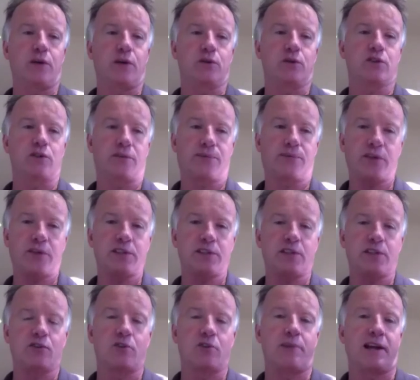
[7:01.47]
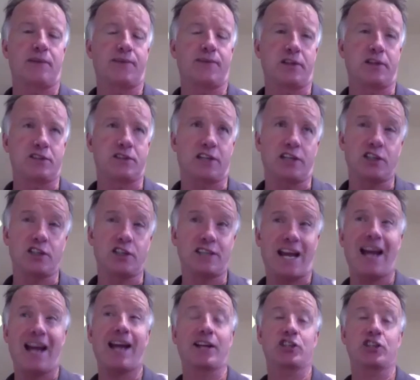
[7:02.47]
sort of physical manifestations,
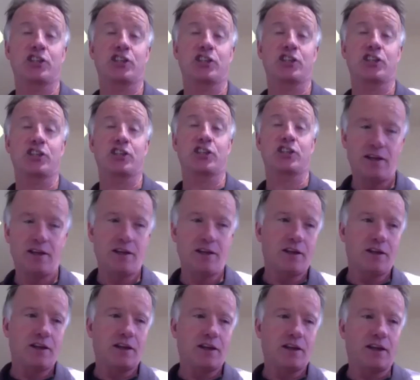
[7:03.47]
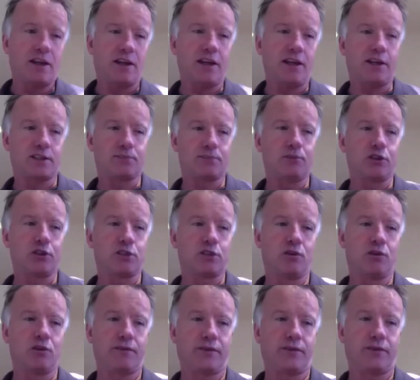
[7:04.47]
actually it's much
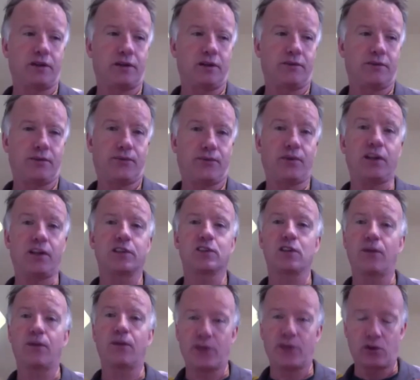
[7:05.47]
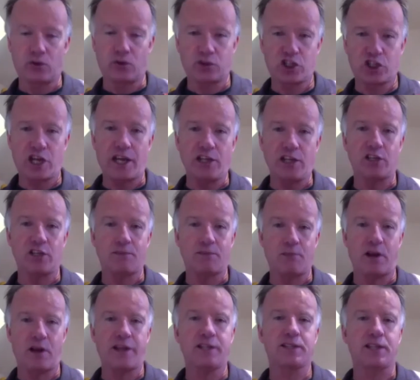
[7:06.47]
more of a philosophical change in
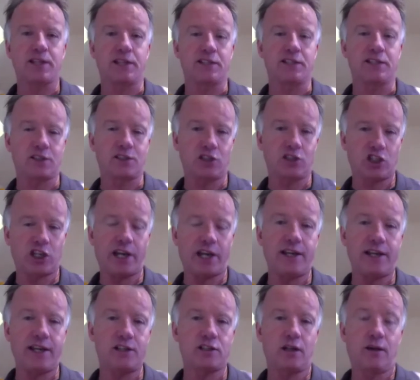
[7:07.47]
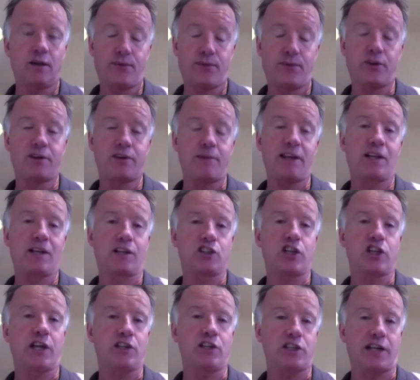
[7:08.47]
mindset. It's a change, fundamental
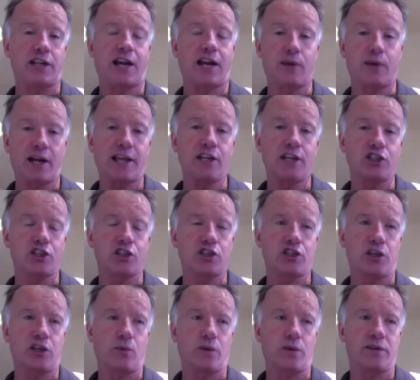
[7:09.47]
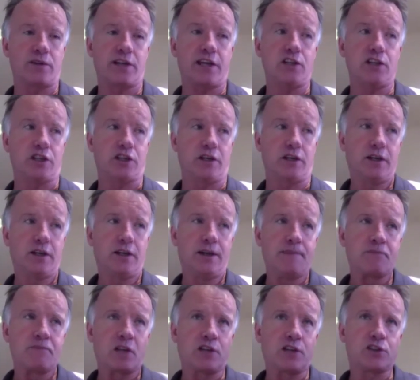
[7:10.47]
change in our relationship with nature.
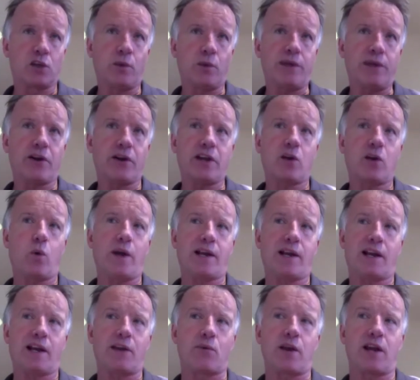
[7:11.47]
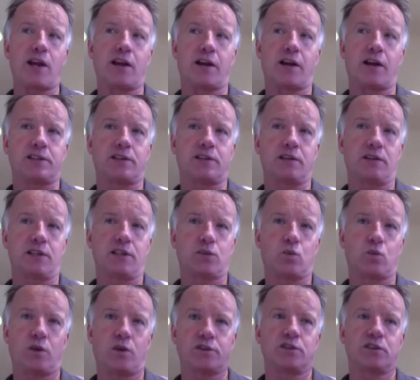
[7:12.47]
And so we very quickly realized that this
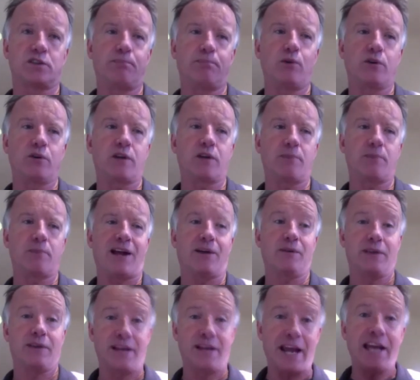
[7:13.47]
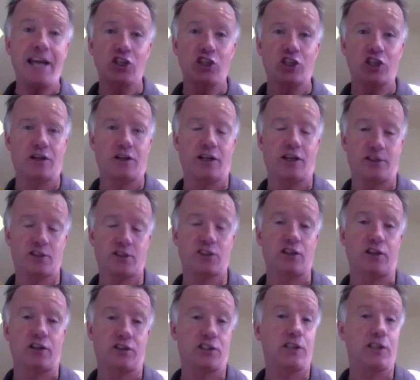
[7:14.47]
wasn't a book about nature as
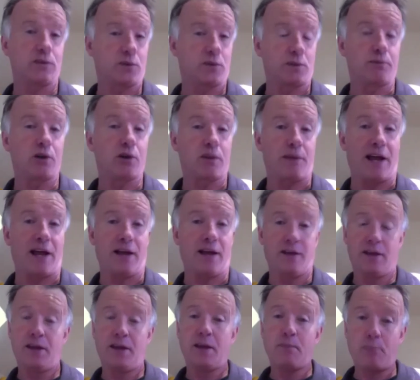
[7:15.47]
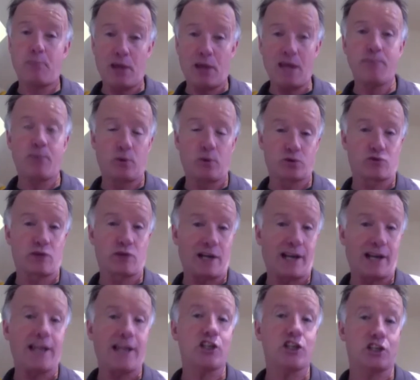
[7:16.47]
such. This was a book about people's
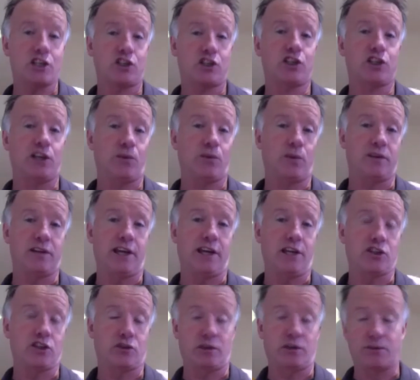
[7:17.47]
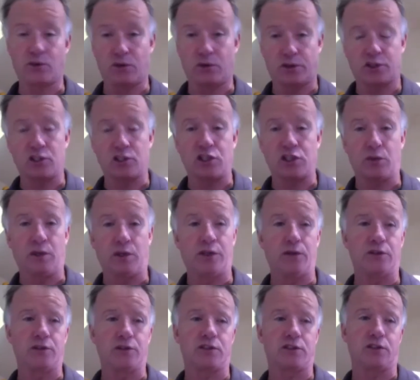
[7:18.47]
relationship with nature. And of course, as you
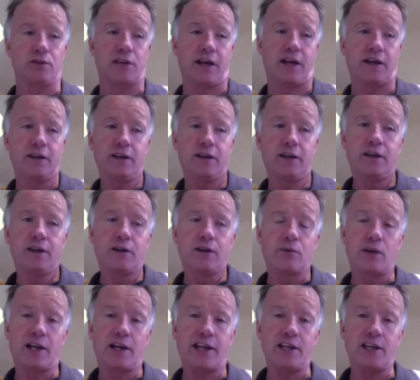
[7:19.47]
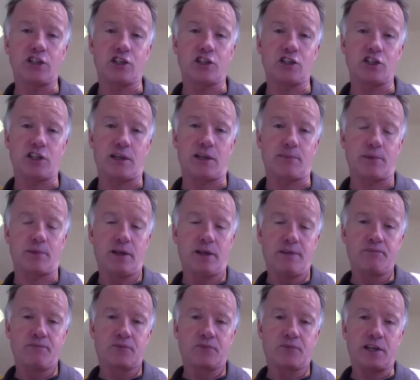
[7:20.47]
alluded to, that relationship
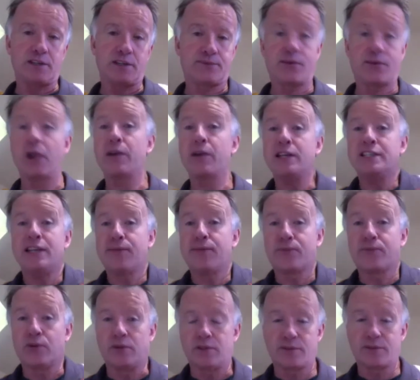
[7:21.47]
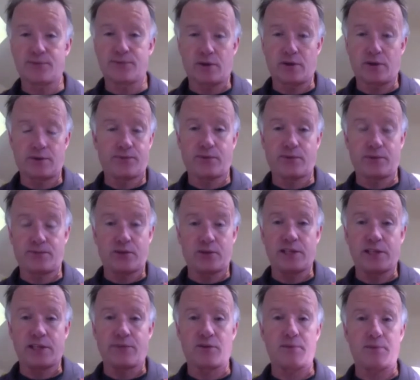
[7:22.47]
is very different for
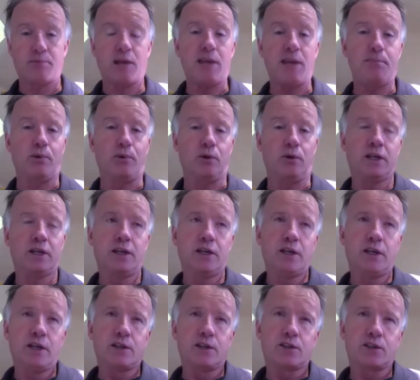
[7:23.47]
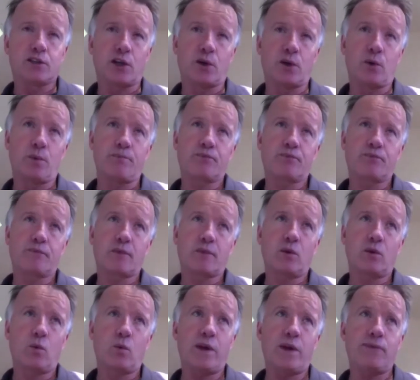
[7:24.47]
different people. So
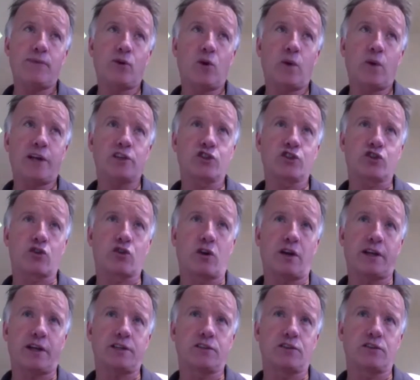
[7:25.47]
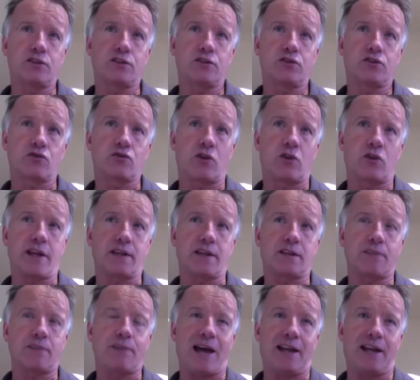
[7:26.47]
we've always tried to strike
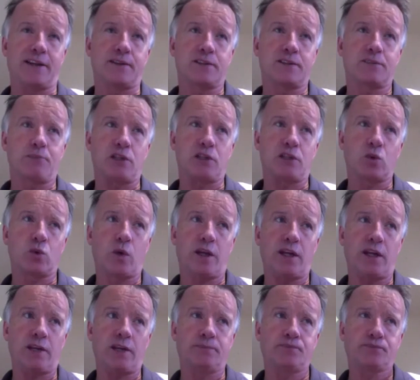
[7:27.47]
the balance between